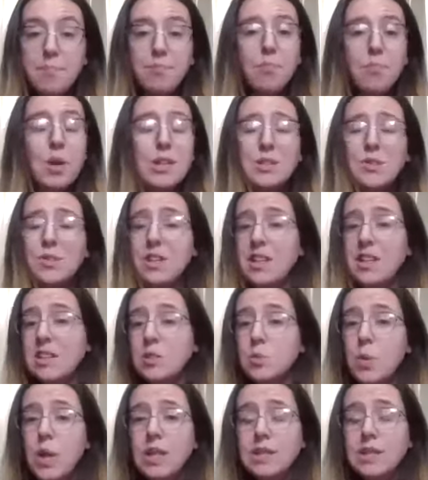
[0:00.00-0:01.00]
breastfeeding
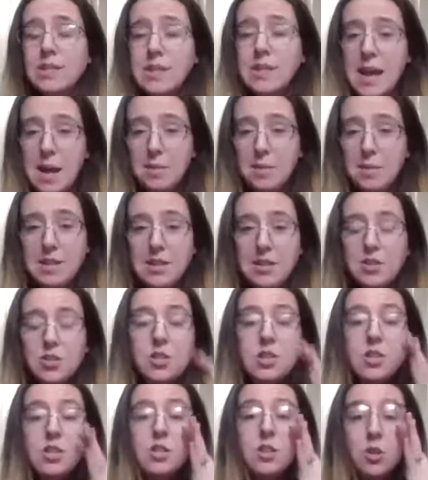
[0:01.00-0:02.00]
is well
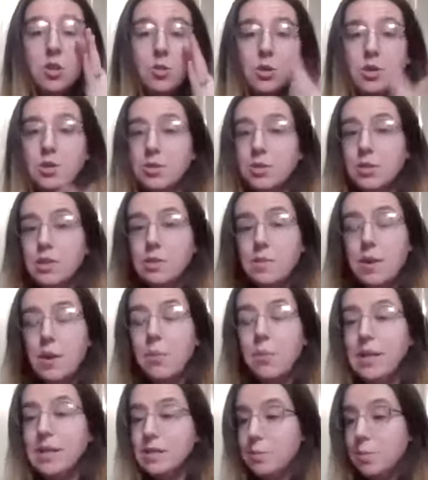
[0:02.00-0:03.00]
established, no concerns about
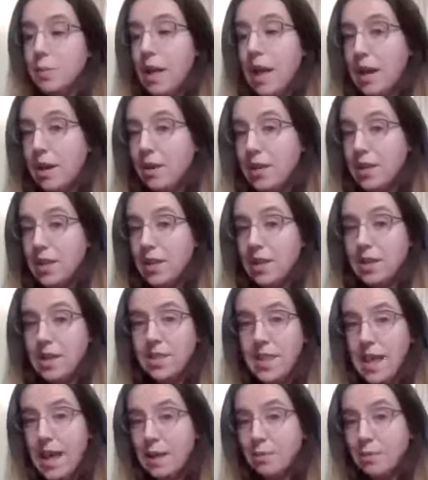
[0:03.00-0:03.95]
weight supply or anything like that.